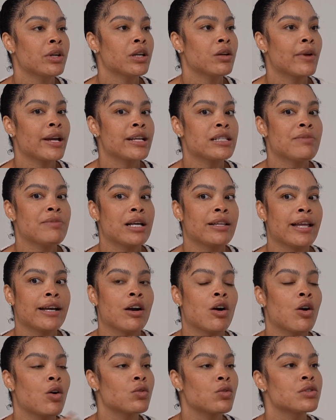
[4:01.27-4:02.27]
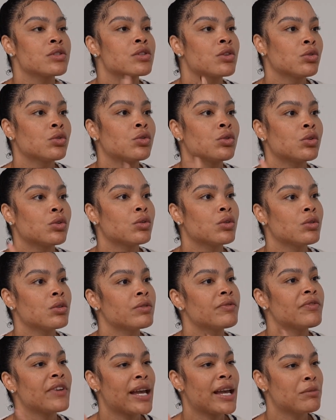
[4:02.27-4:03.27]
you're raised by like an old school
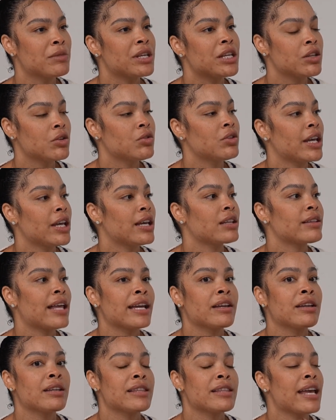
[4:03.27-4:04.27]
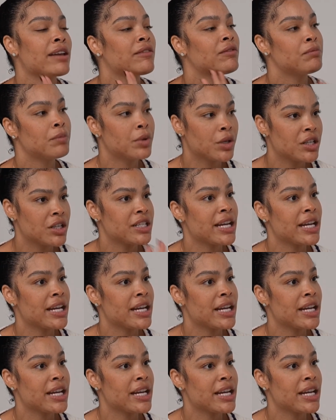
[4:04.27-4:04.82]
family unit, like they push